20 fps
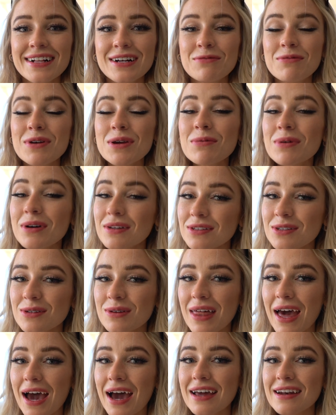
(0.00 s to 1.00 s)
we will
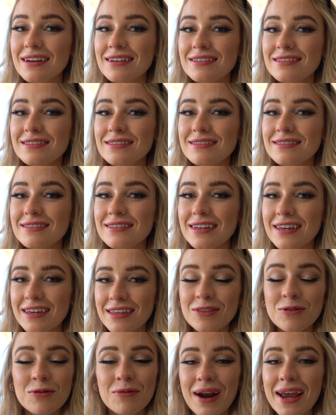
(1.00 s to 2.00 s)
do that
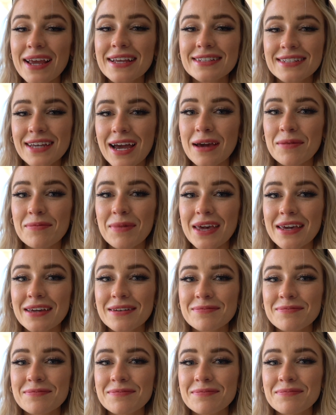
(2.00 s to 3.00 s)
in the right
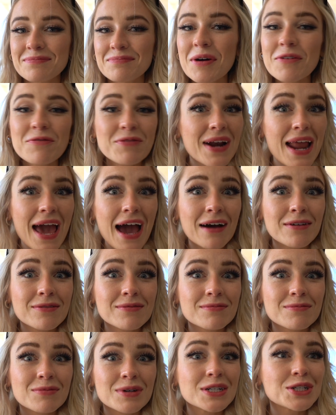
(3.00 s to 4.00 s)
timing. But for now,
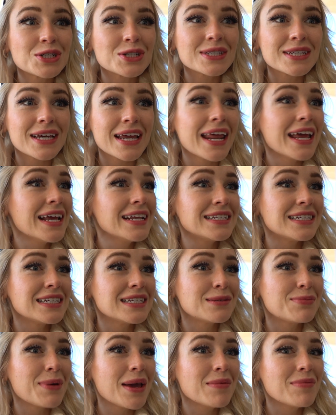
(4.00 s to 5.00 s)
we're just going to
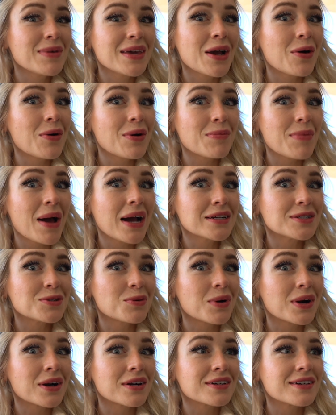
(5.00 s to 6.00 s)
anticipate me going back
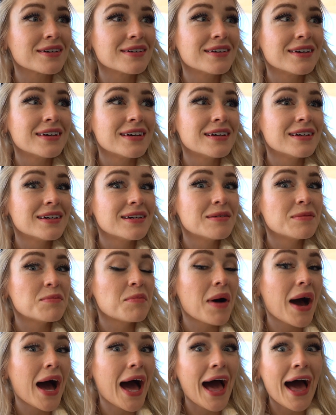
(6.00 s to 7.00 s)
to work
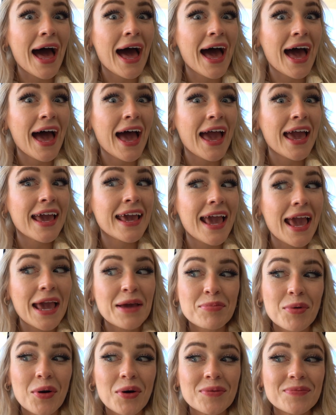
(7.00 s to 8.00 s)
by
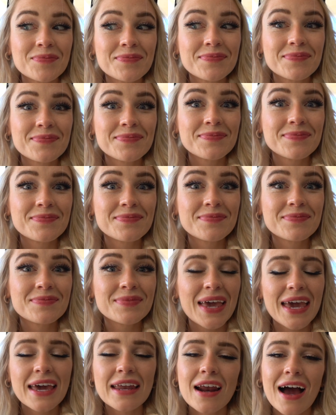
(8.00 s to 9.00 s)
April.
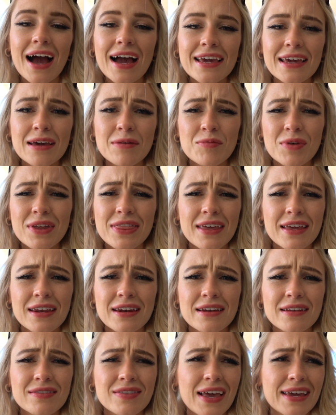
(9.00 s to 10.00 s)
And I am
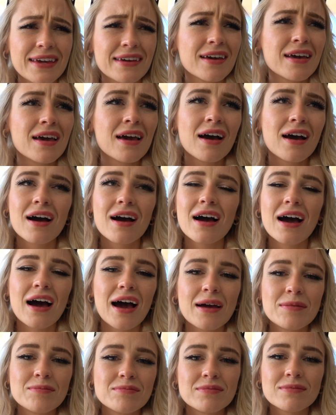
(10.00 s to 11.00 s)
within, like,
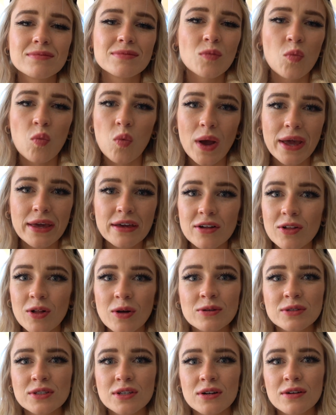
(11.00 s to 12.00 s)
I'm way
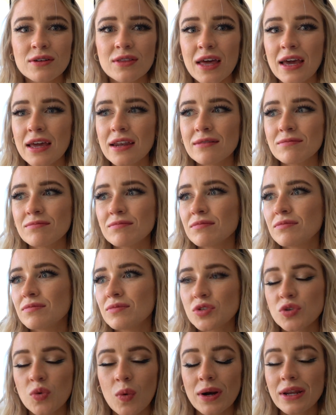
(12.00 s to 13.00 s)
closer than
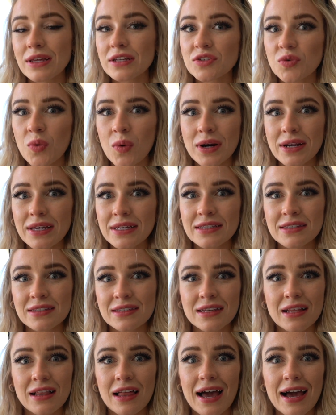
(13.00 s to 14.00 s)

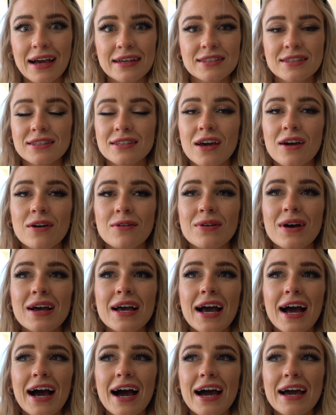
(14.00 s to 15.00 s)
2020's class, so
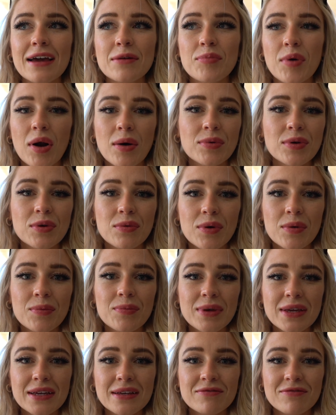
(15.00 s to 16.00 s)
I probably will
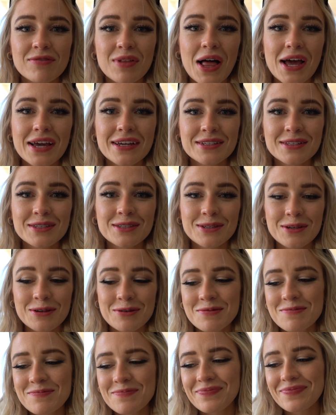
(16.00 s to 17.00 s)
be flying
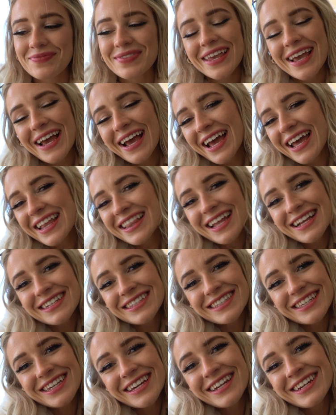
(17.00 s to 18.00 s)
soon. And
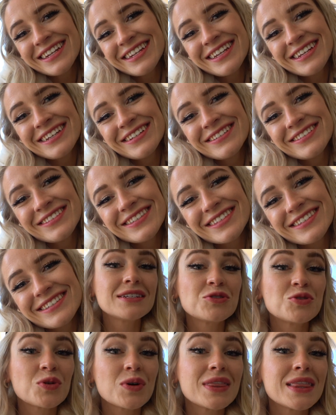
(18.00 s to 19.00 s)
that's good news.
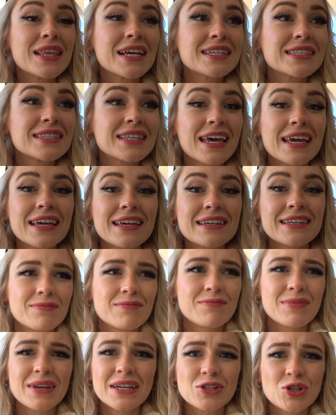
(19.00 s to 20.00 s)
Enjoyed this, like,
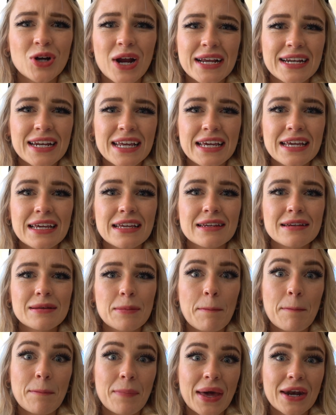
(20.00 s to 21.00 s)
me trying to eat
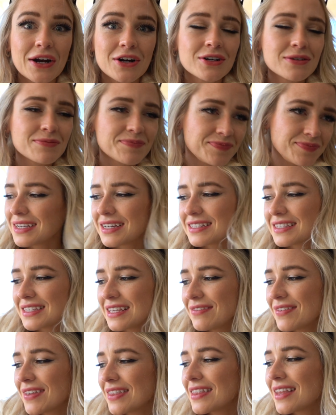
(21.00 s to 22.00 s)
better because
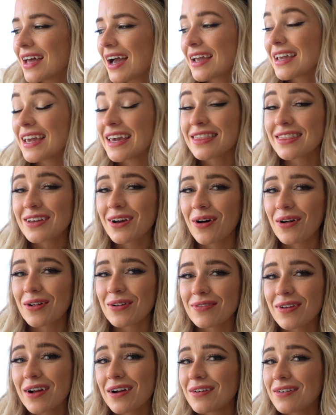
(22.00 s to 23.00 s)
even I ate the
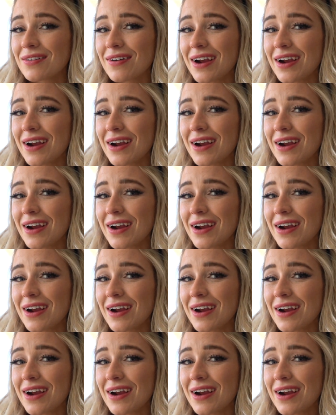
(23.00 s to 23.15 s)
cauliflower